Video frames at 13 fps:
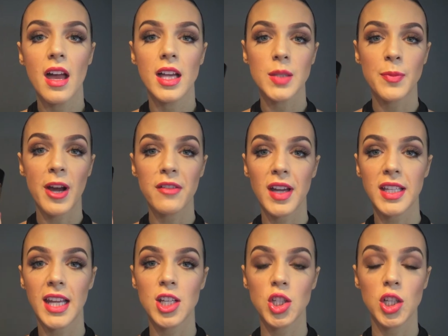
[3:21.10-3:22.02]
Spray
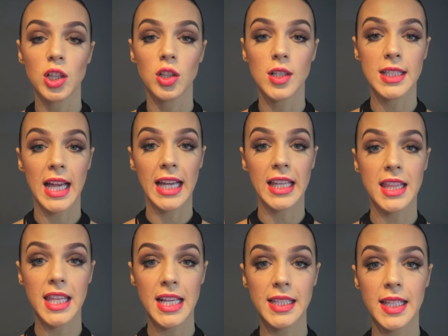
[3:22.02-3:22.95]
foundation looks like
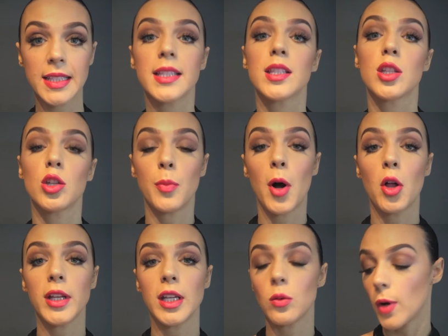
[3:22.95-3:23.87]
this. This is the
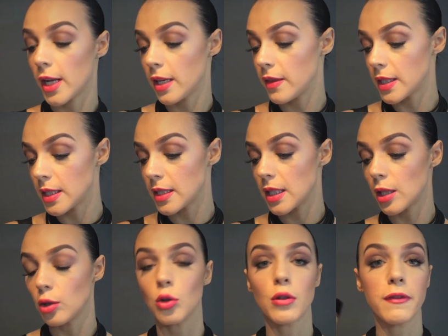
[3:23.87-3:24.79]
Napoleon one and this is in a
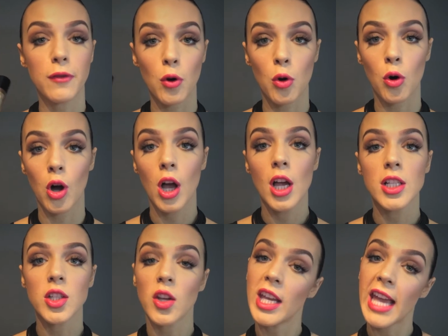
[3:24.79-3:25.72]
look 4.
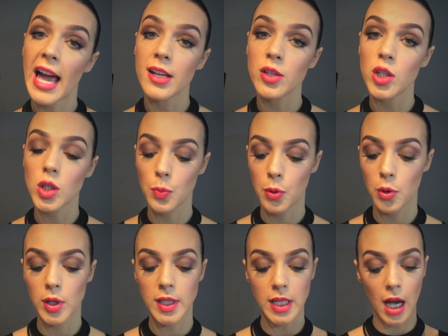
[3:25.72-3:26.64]
So you can just
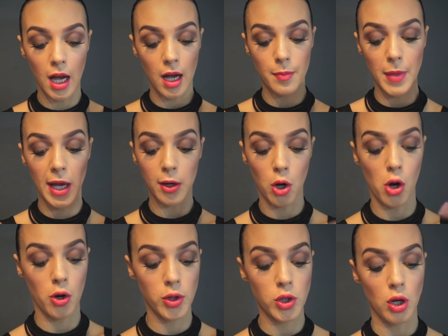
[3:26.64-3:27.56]
put a
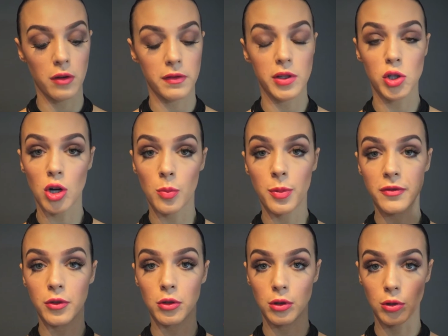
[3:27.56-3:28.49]
coat over the top of
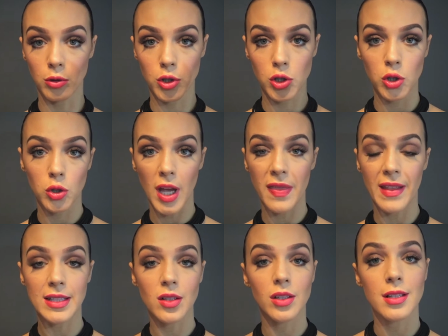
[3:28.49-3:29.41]
your look 2 and
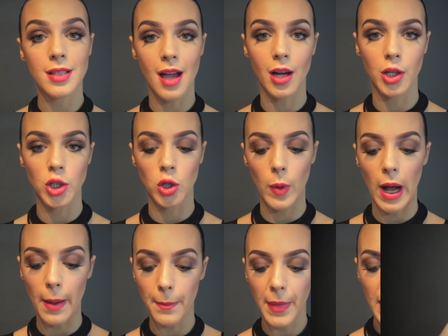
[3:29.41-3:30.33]
that's going to darken you
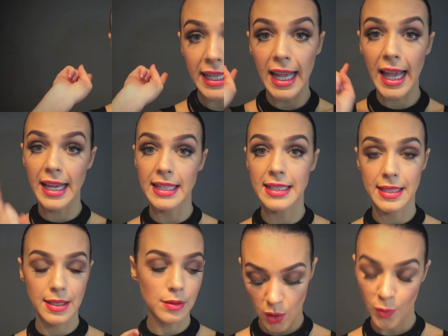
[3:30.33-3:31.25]
up.
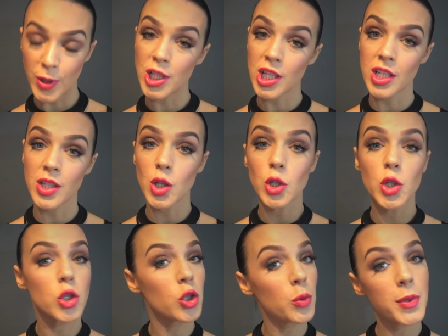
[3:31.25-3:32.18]
Next, which is
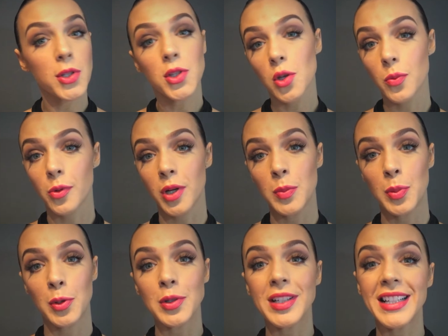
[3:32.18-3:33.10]
super, super
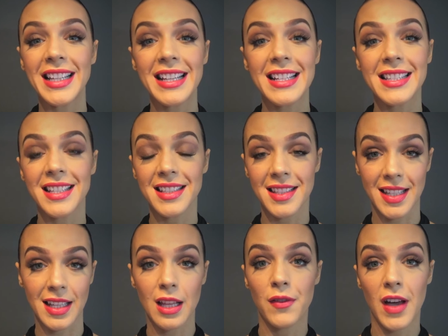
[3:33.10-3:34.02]
important, is
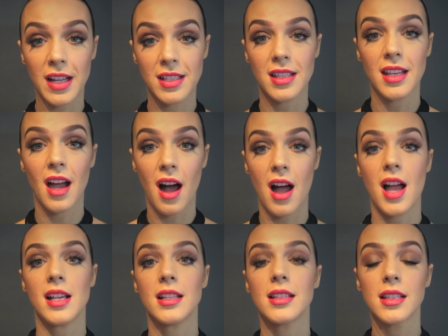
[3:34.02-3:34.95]
concealer for under the
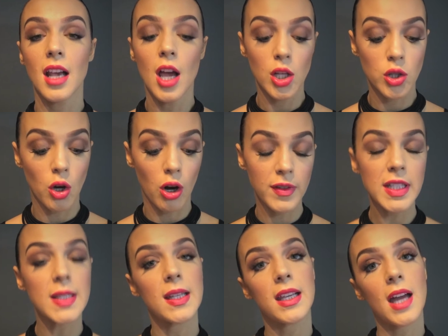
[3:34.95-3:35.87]
eyes. So
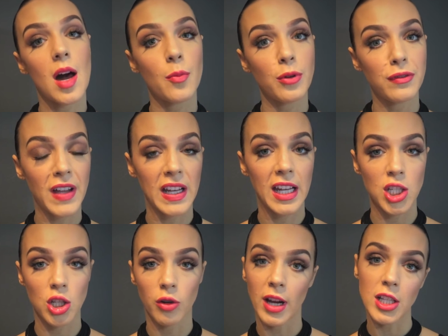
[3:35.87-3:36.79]
obviously you can't put
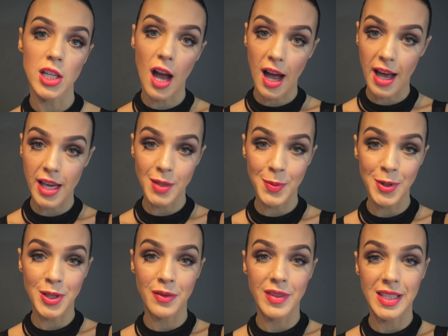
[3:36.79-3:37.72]
foundation around your eyes
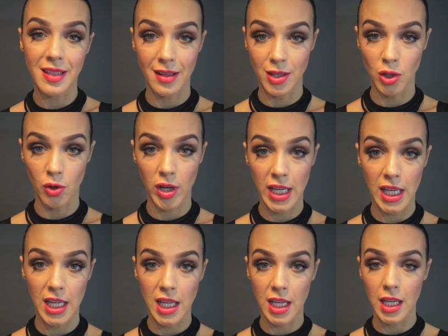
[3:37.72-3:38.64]
because of the sunscreen
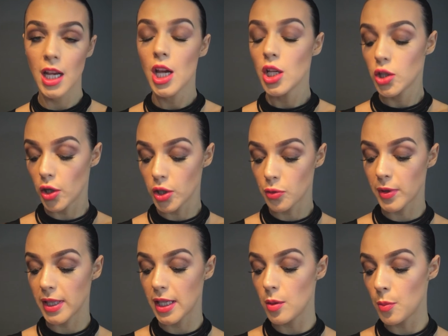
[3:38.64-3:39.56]
in it. So it's
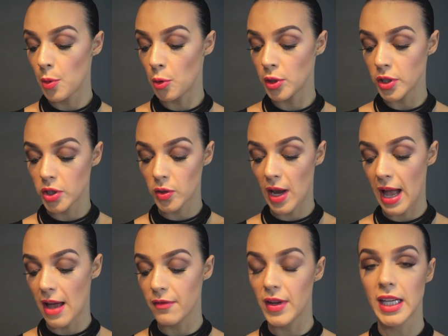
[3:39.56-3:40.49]
really important to
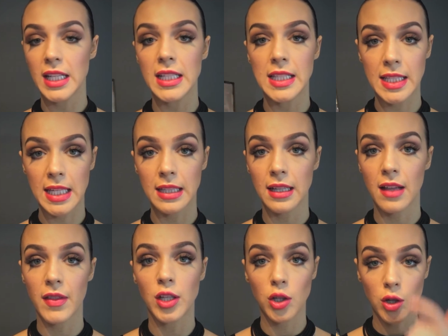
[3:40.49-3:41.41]
have a concealer
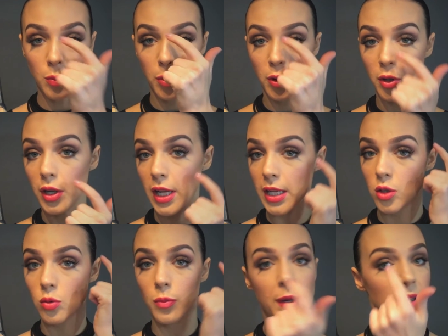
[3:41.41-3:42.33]
that you can put and
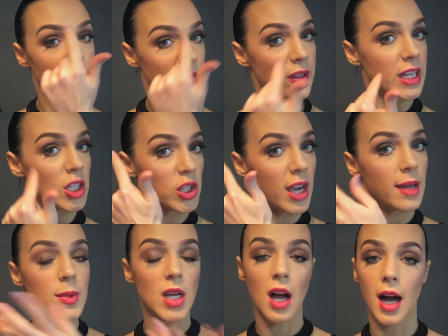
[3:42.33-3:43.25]
do a bit of a V
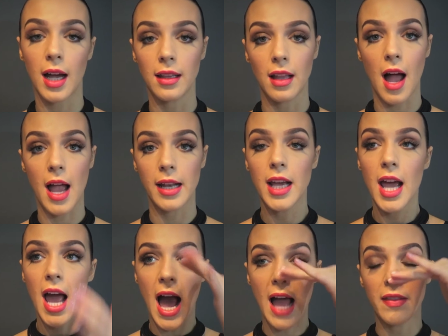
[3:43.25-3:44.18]
shape to highlight
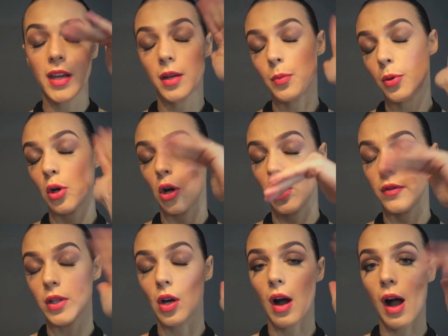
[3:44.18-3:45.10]
and then put over
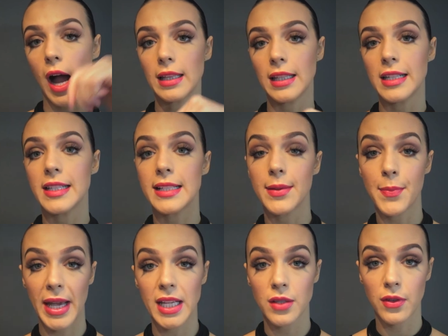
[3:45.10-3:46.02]
your eyelids as a
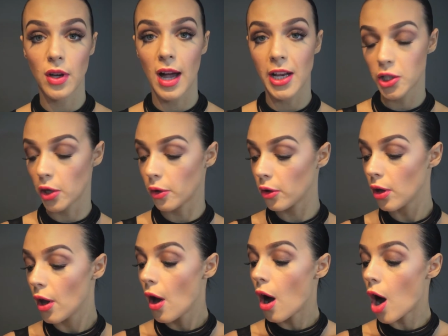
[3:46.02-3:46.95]
base for your eyeshadow.
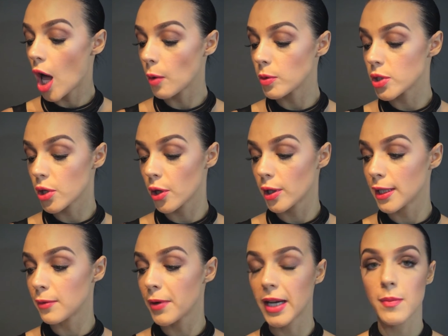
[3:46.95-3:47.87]
I would totally
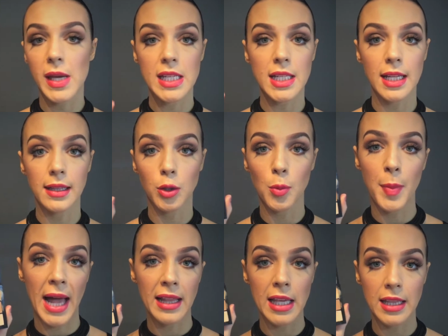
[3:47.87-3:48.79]
recommend a little
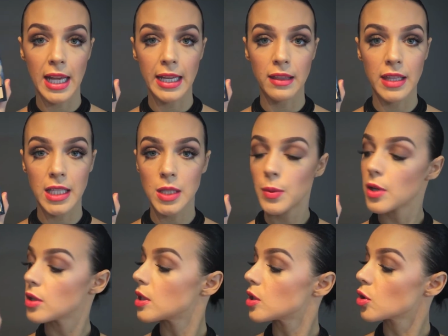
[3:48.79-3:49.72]
palette like this
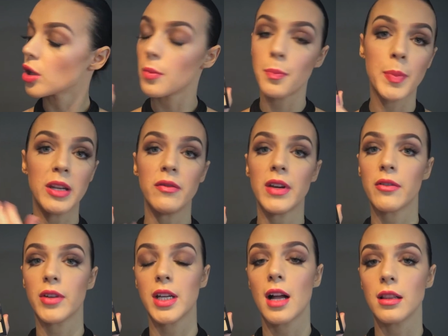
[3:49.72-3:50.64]
because it's got a bit of
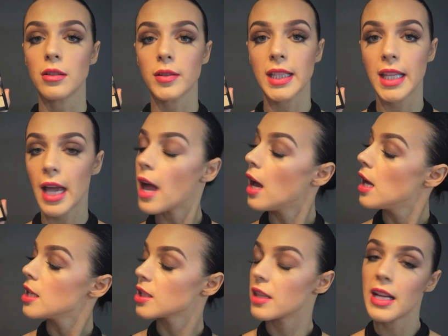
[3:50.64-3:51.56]
every color in there.
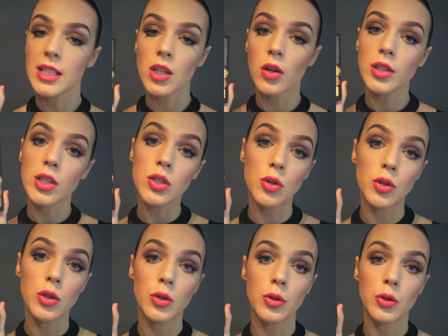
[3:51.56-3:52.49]
So that's going to suit
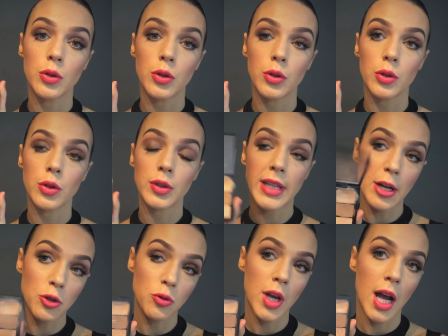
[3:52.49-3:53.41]
your
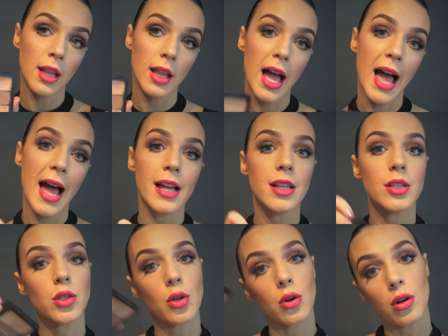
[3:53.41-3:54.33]
natural color
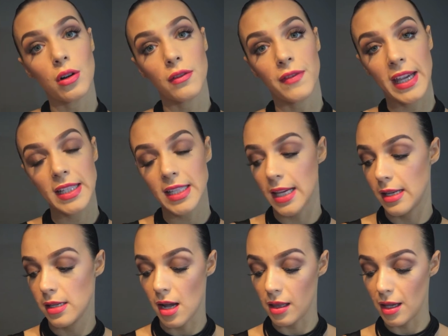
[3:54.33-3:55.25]
and your fake
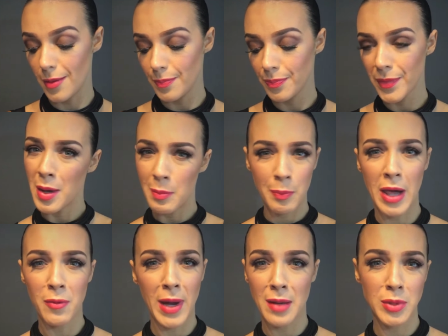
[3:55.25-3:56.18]
tanned color. By
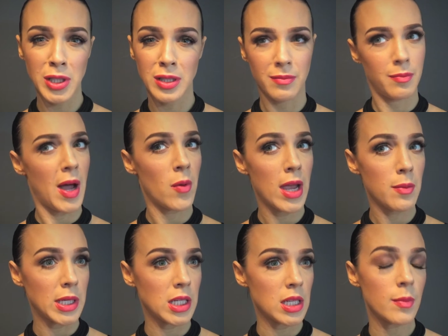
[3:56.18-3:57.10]
the way,
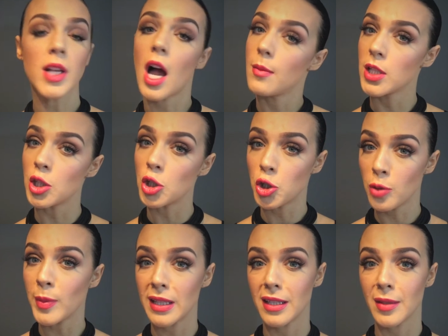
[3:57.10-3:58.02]
BT Dubs, I'm just
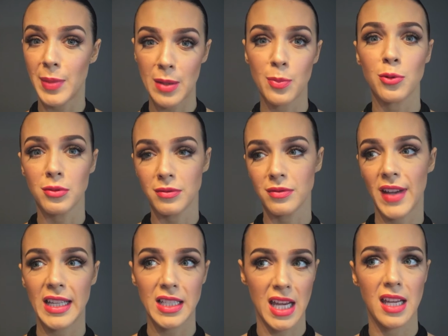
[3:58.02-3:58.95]
assuming that people
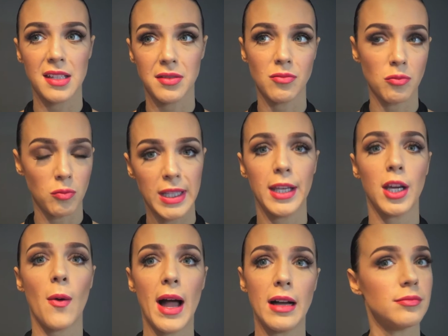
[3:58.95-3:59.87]
fake tan when they go
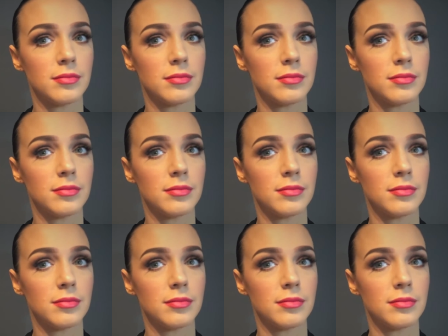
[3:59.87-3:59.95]
out.